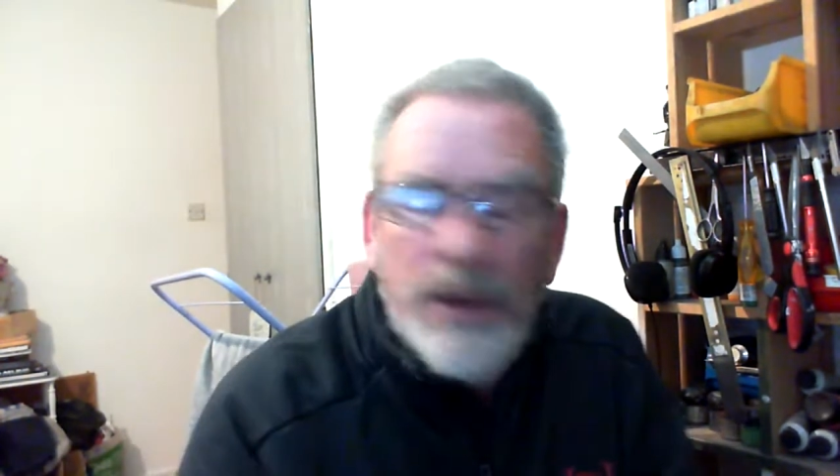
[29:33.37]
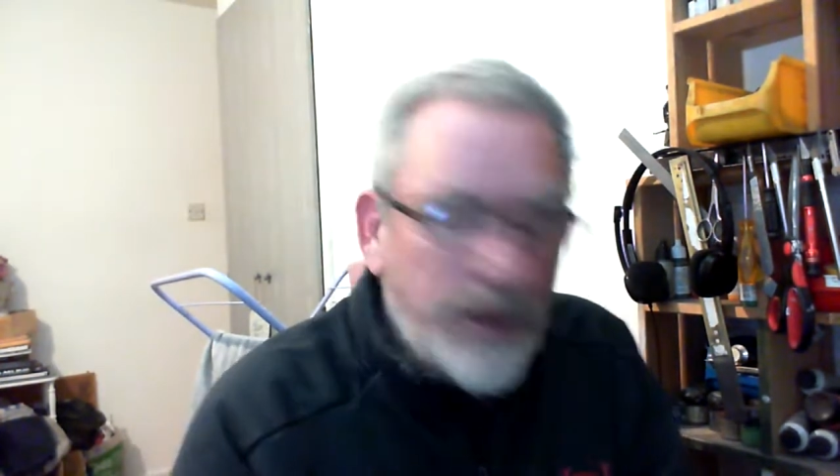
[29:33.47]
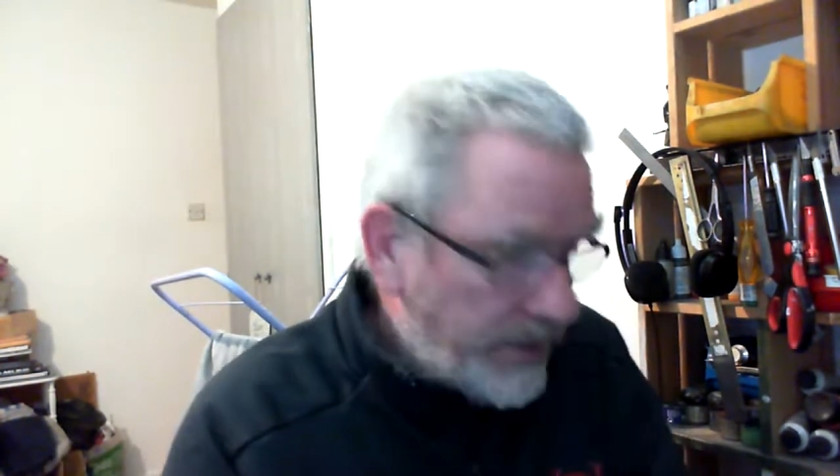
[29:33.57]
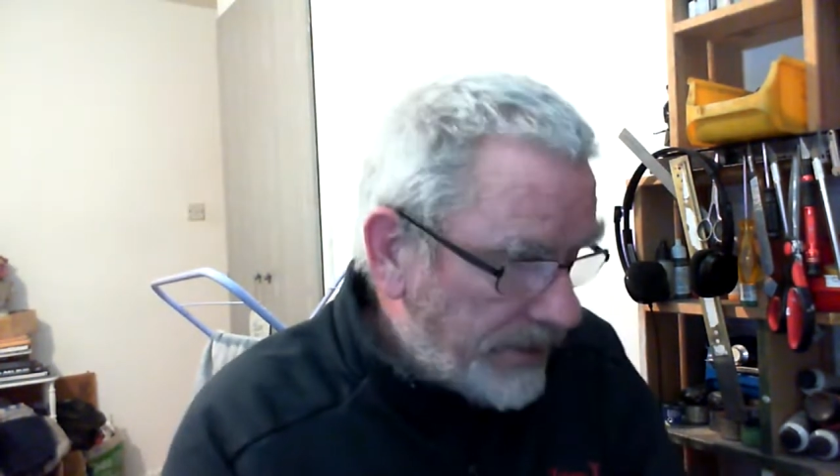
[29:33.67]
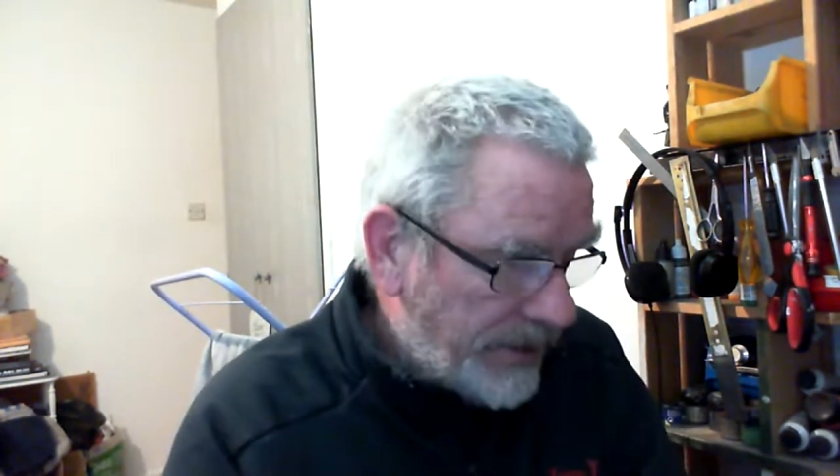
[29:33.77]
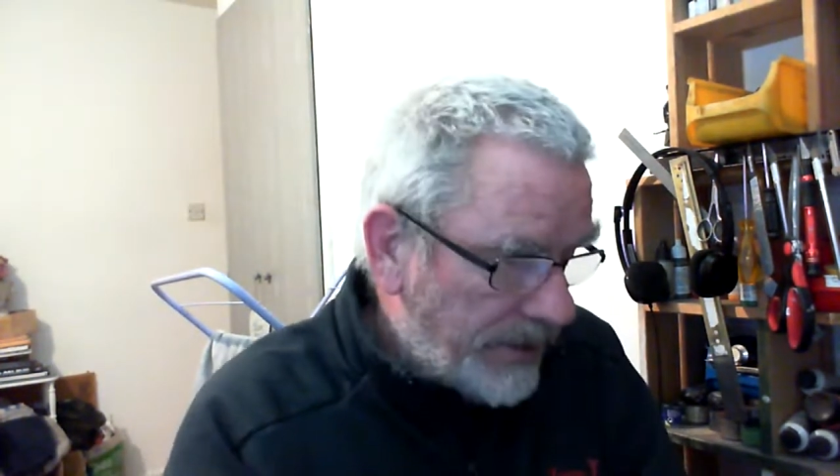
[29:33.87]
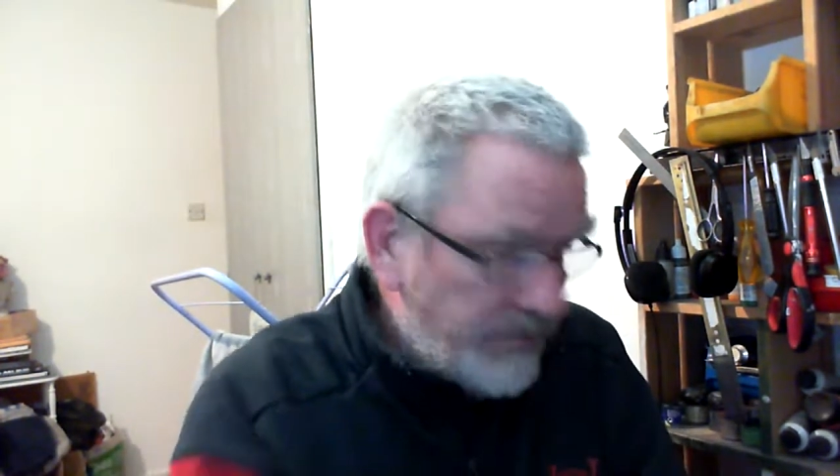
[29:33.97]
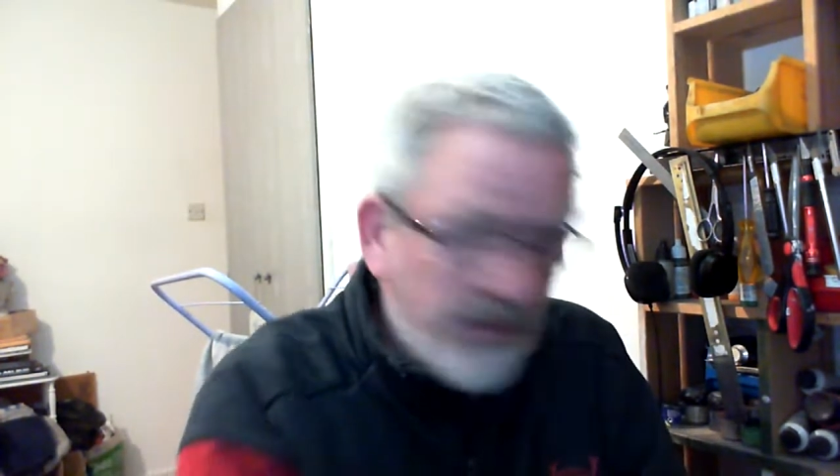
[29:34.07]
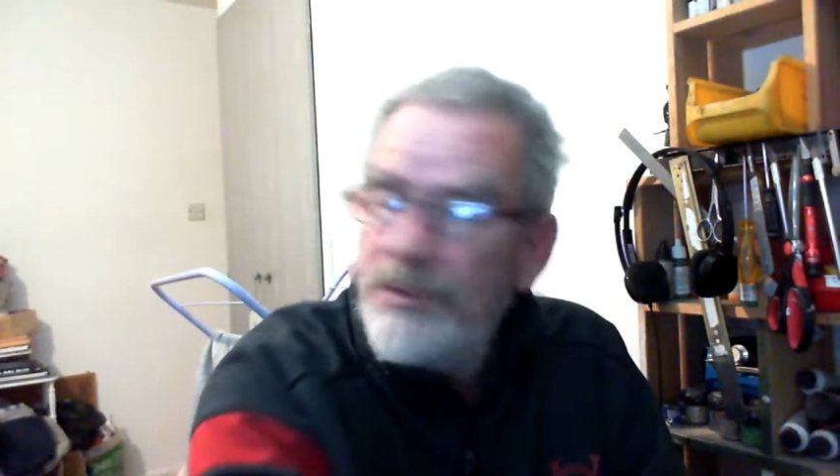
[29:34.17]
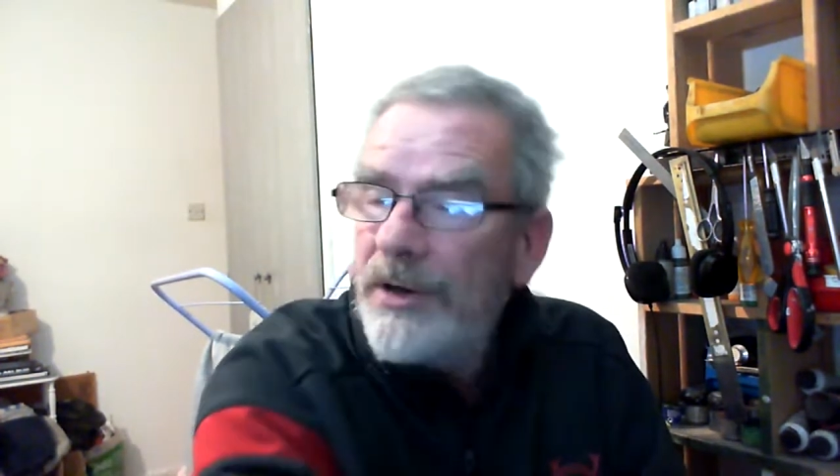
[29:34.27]
and
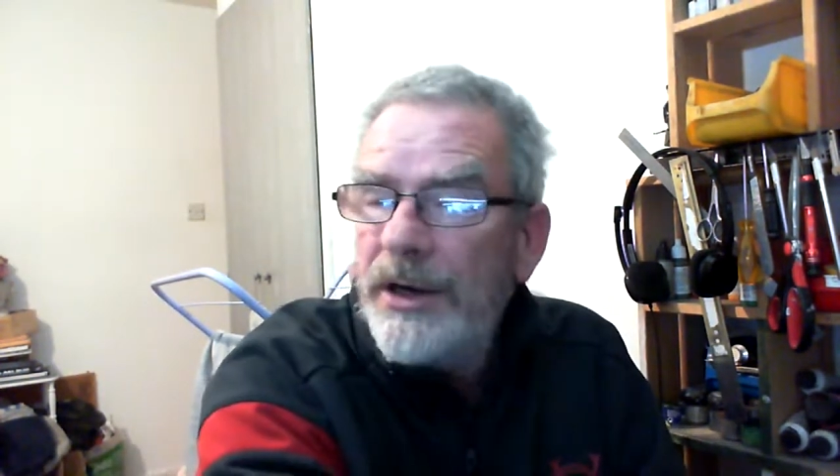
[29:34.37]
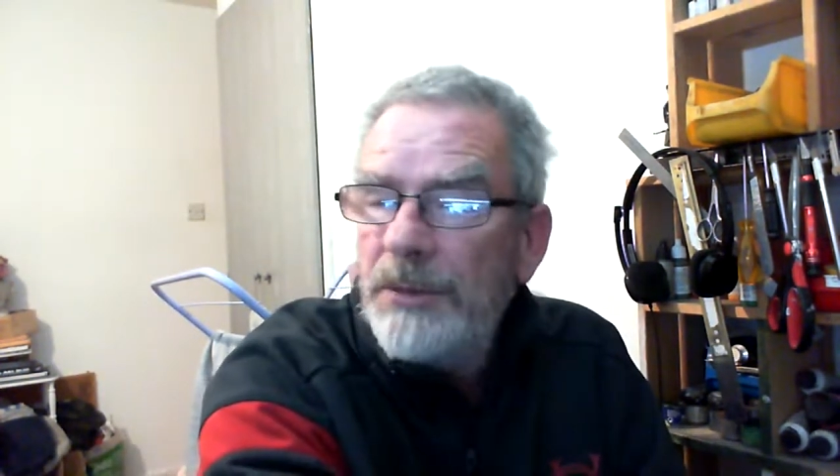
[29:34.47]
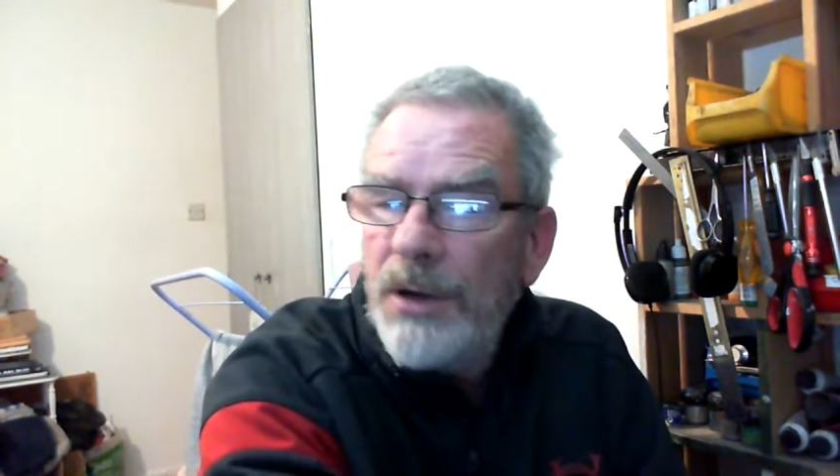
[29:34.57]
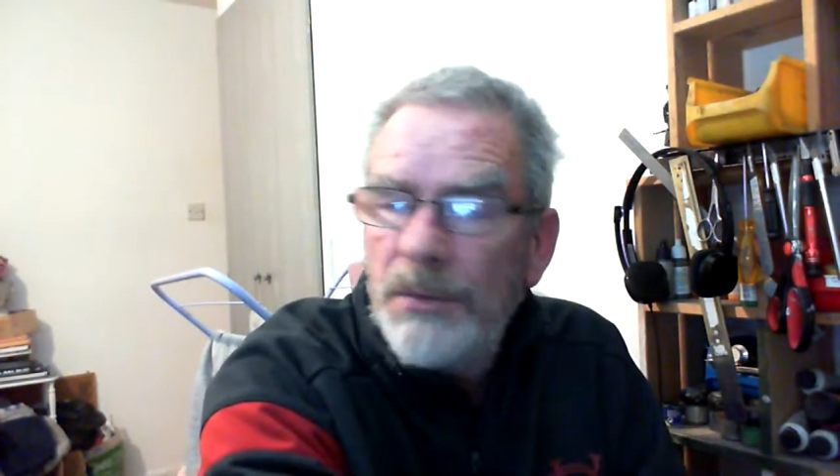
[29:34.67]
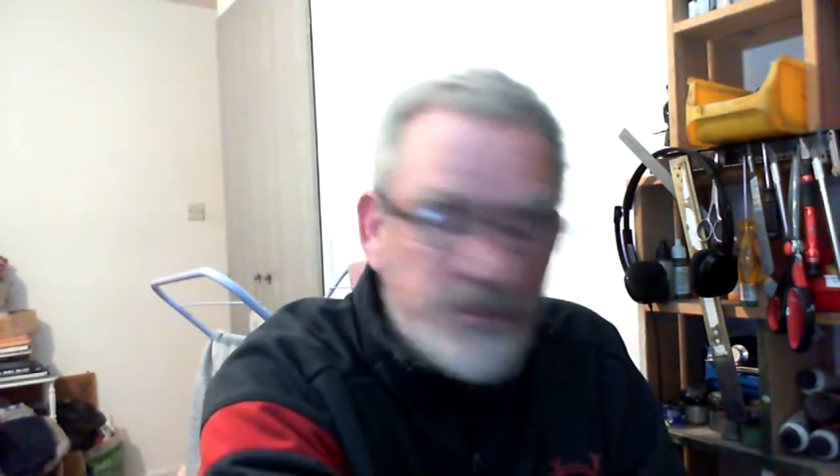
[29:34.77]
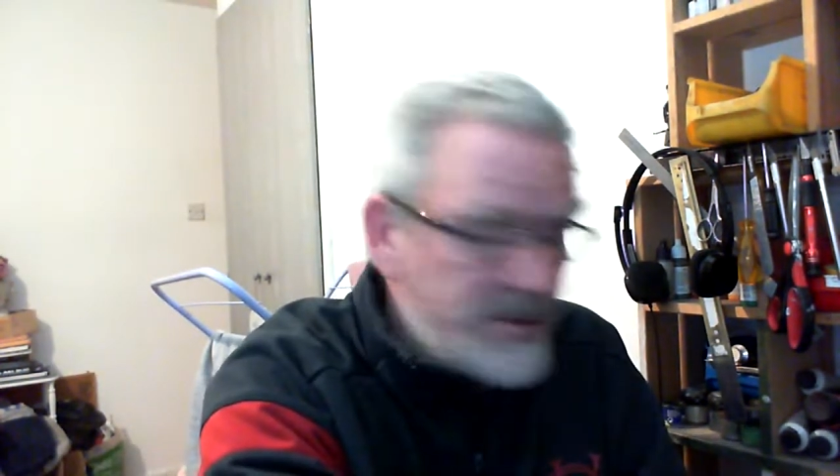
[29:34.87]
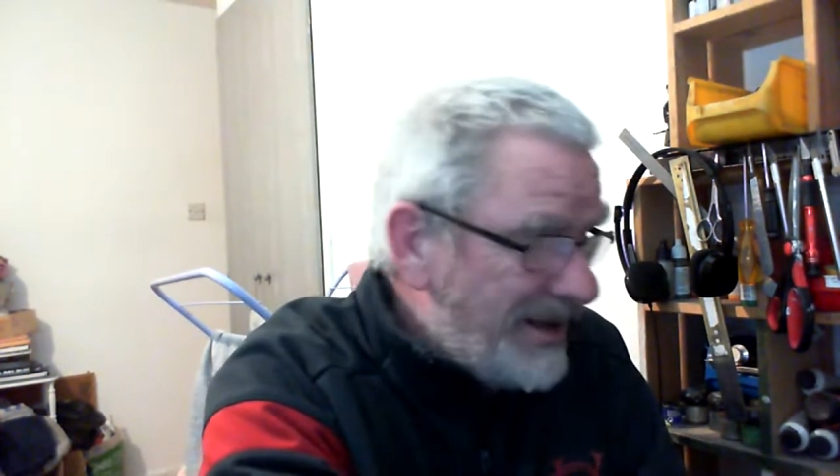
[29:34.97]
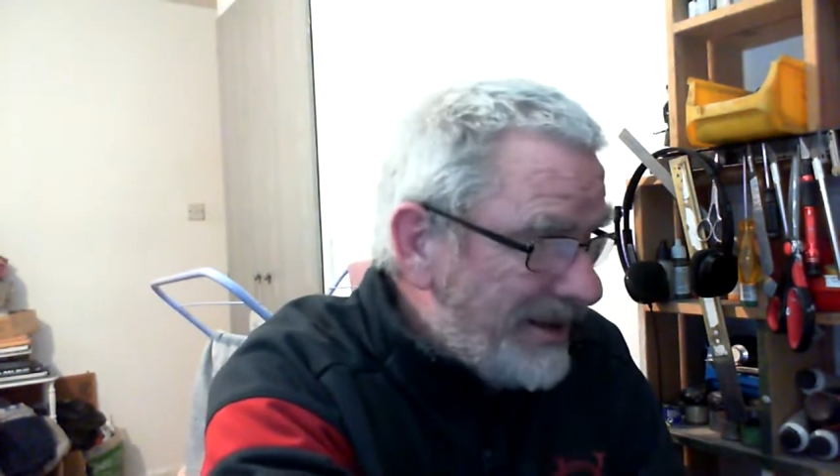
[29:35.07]
never had any problems.